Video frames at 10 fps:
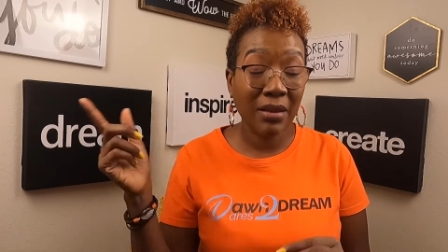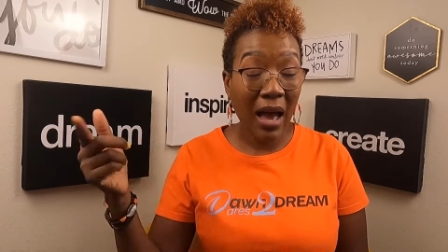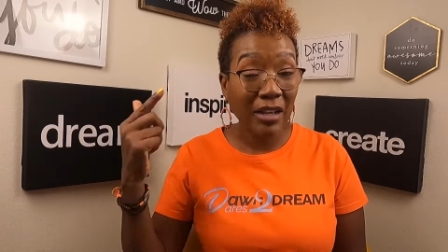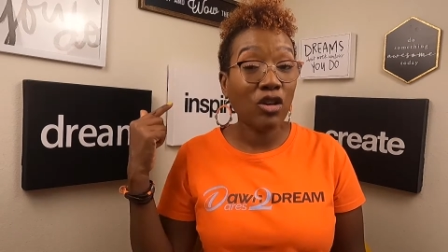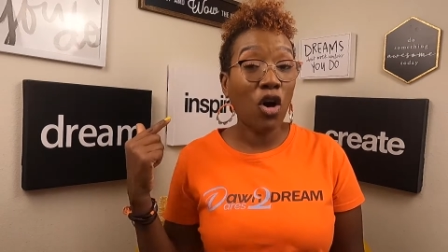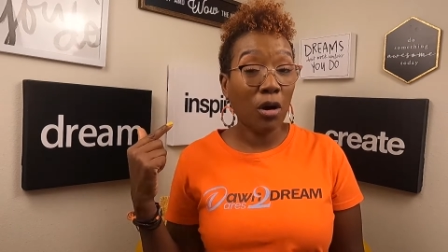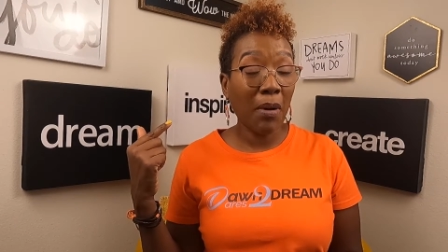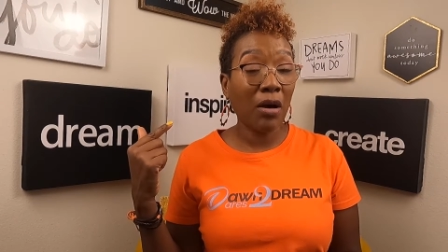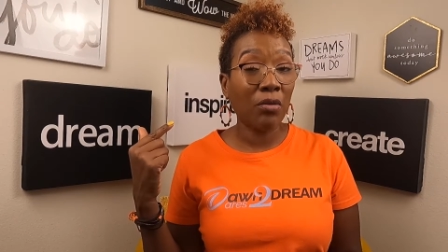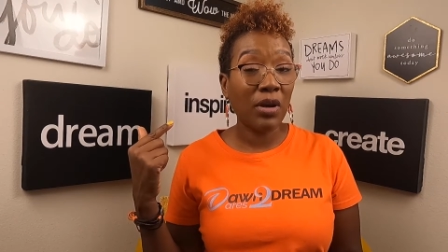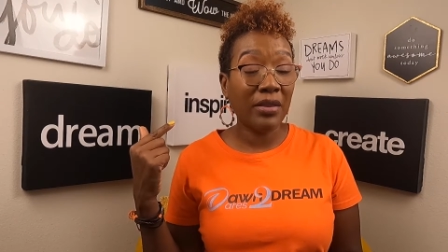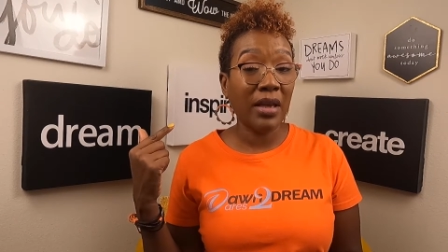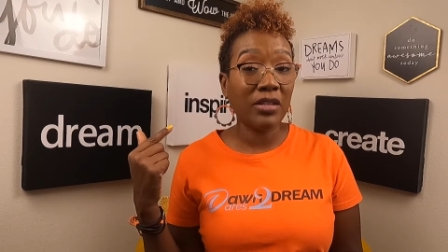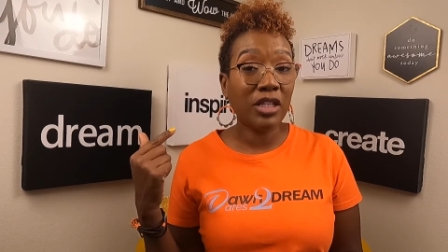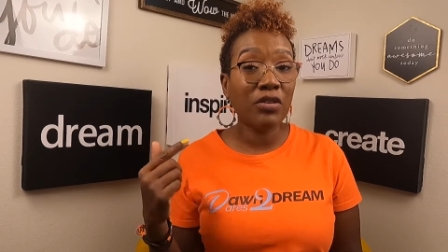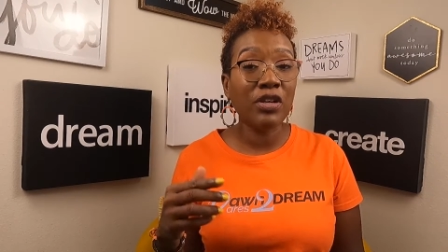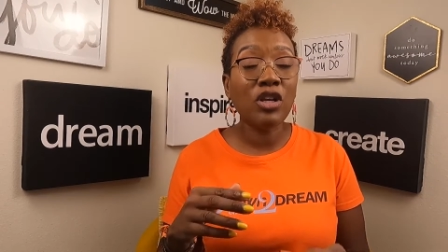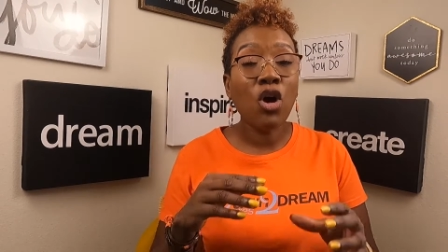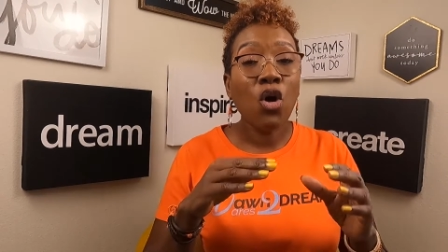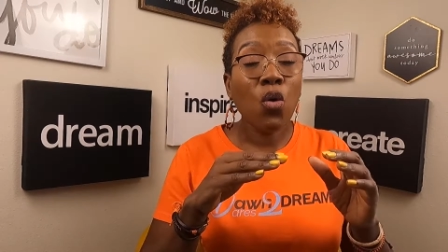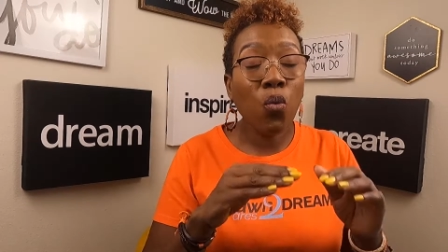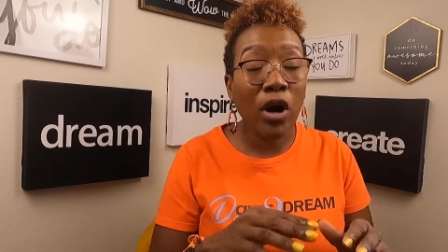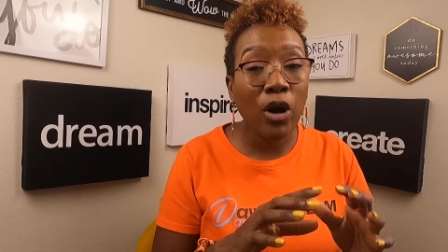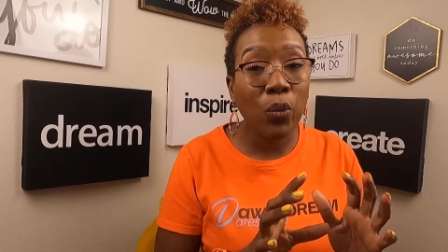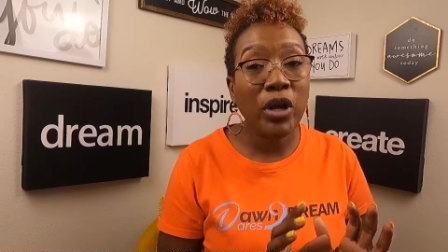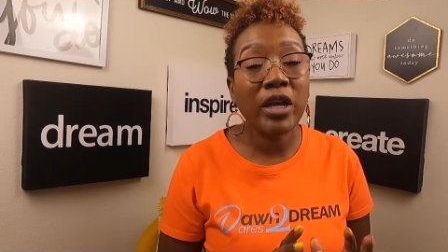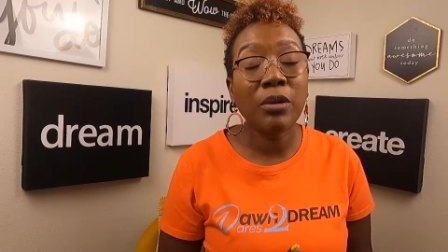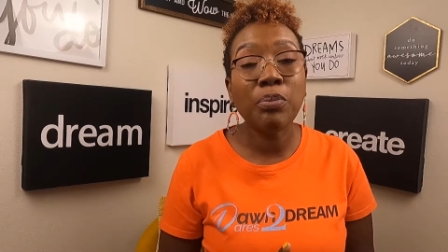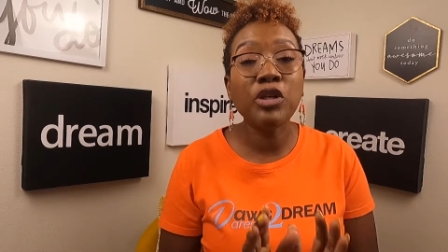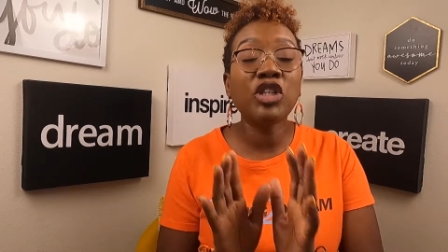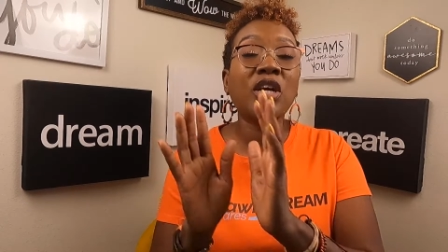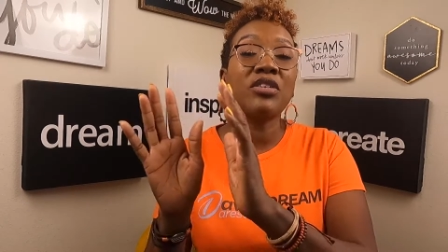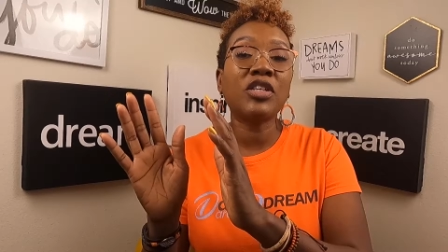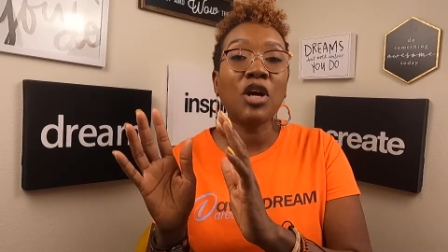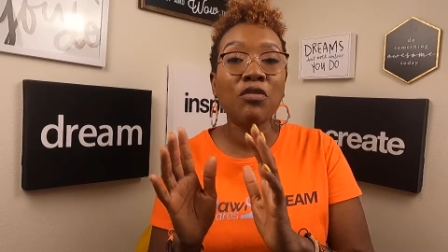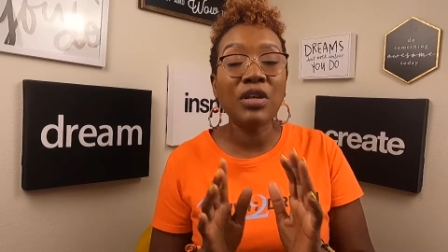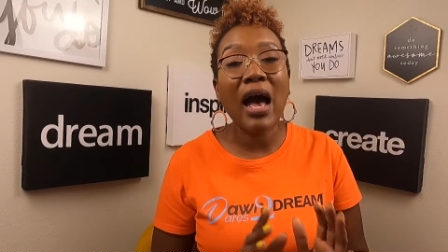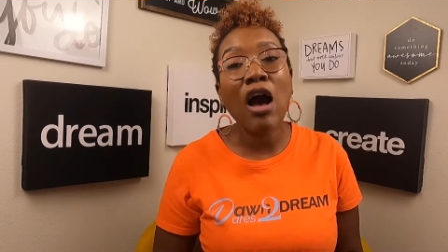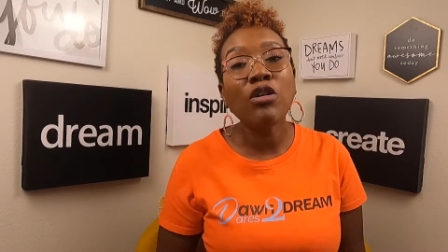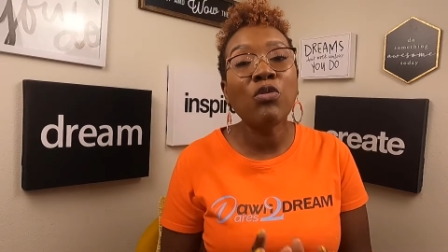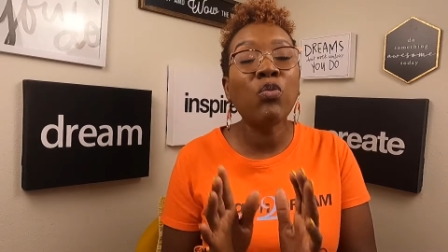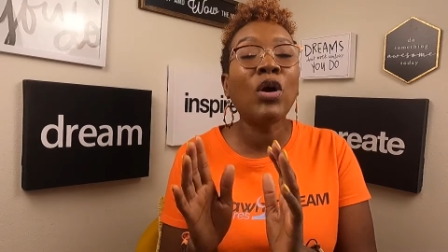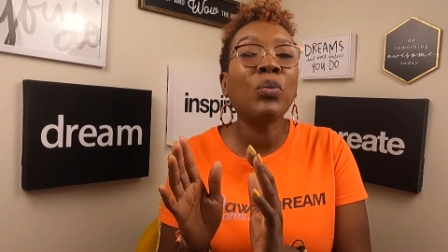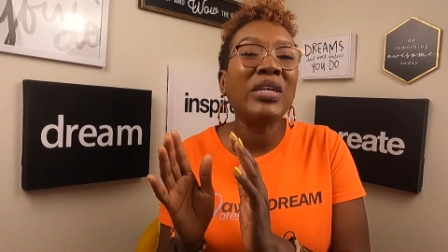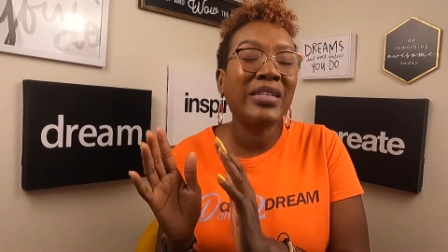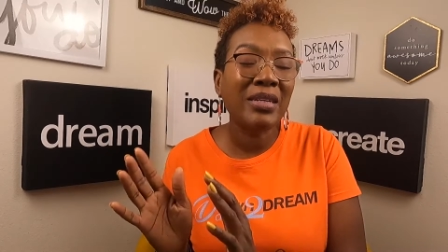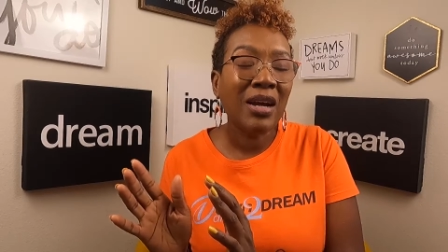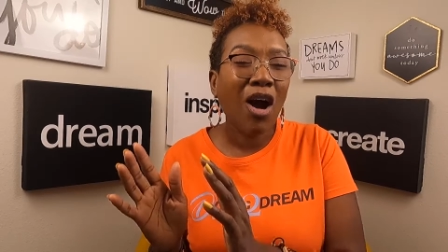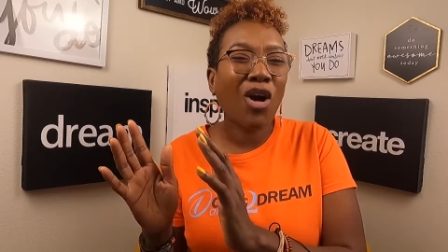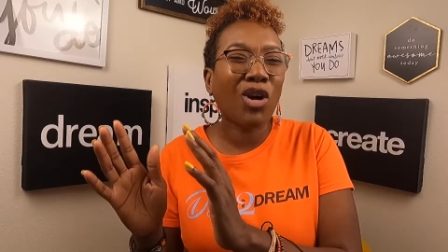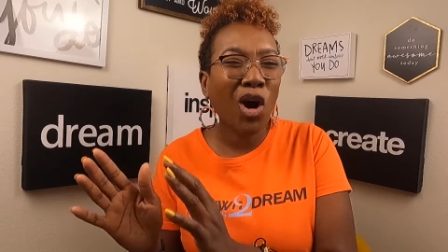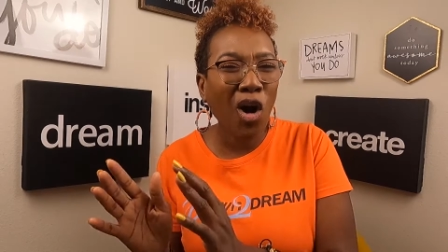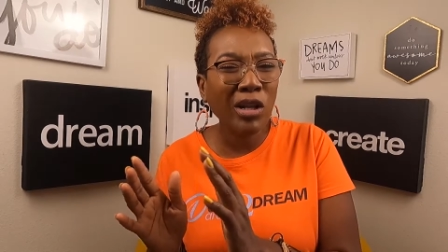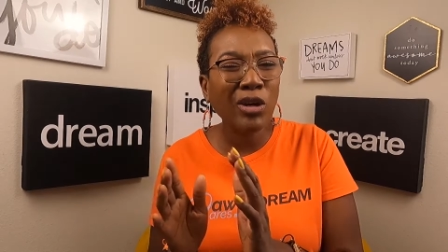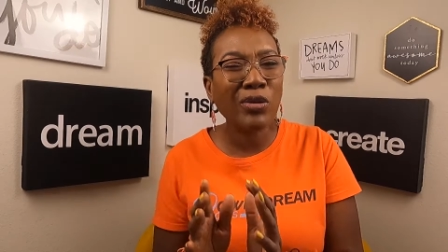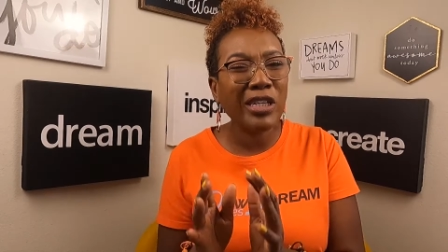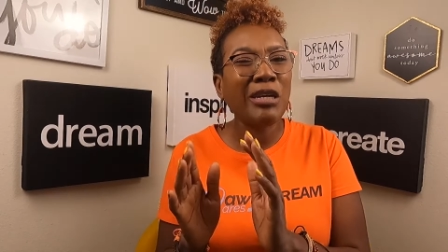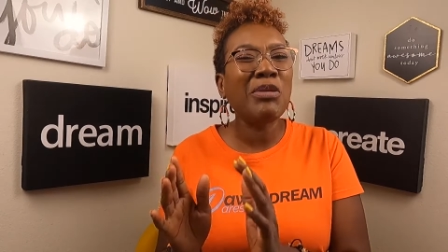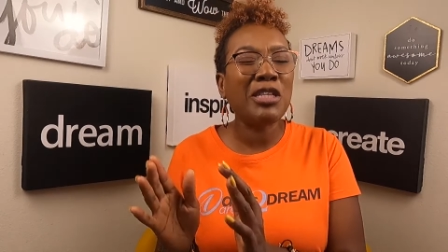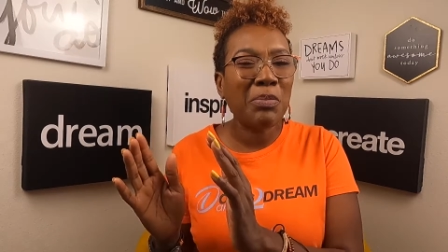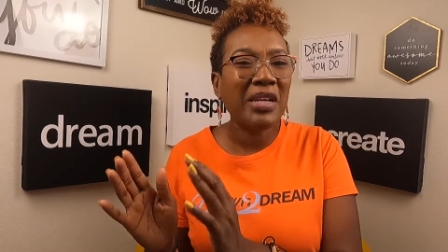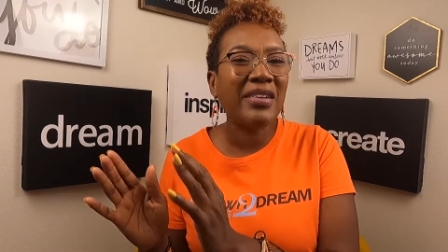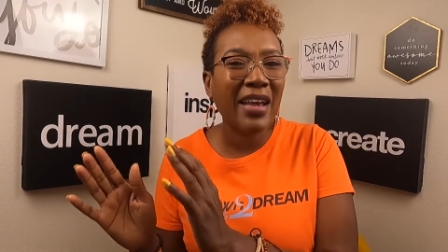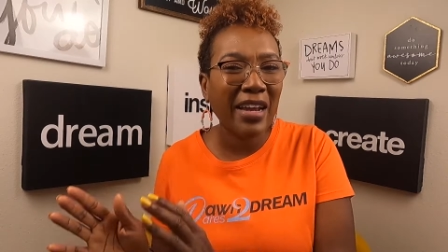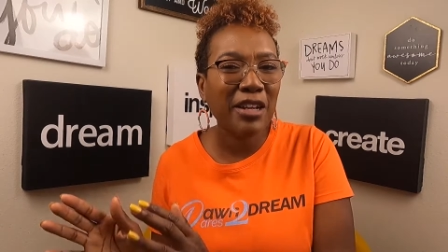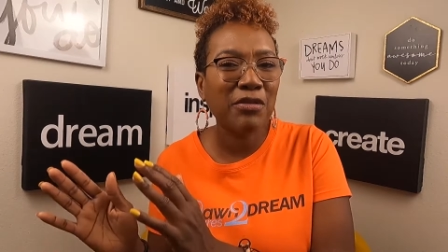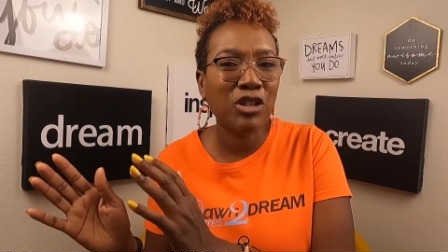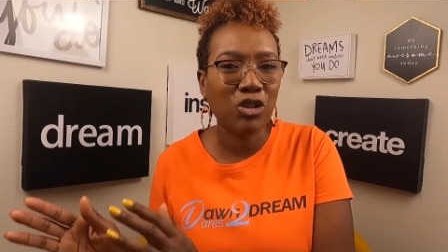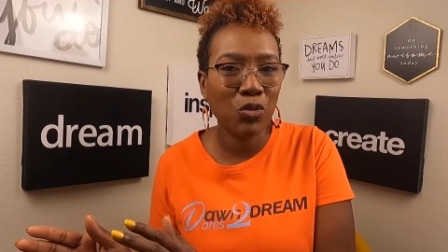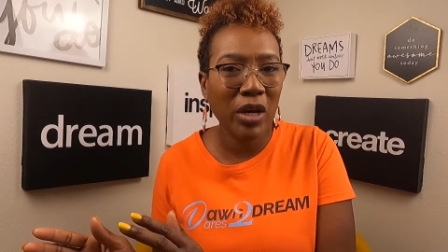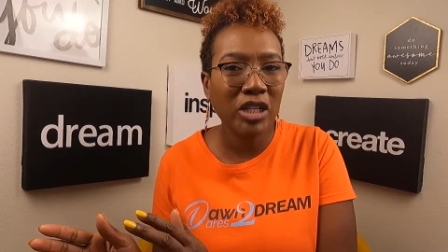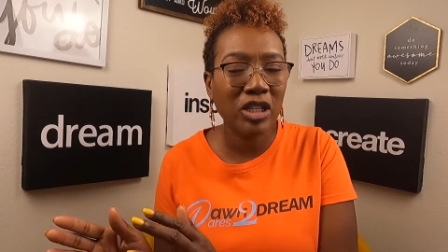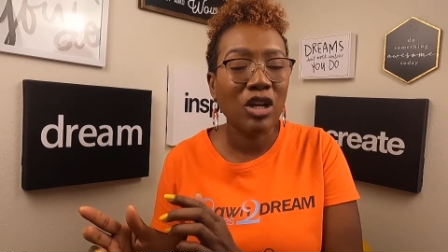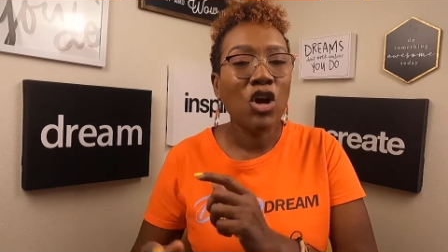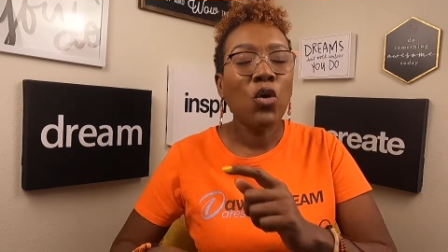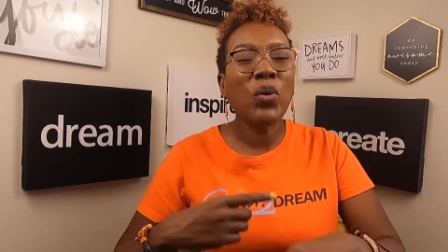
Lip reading: I talk about in that series where we can push ourselves out of what we are calling or deeming to be a negative situation.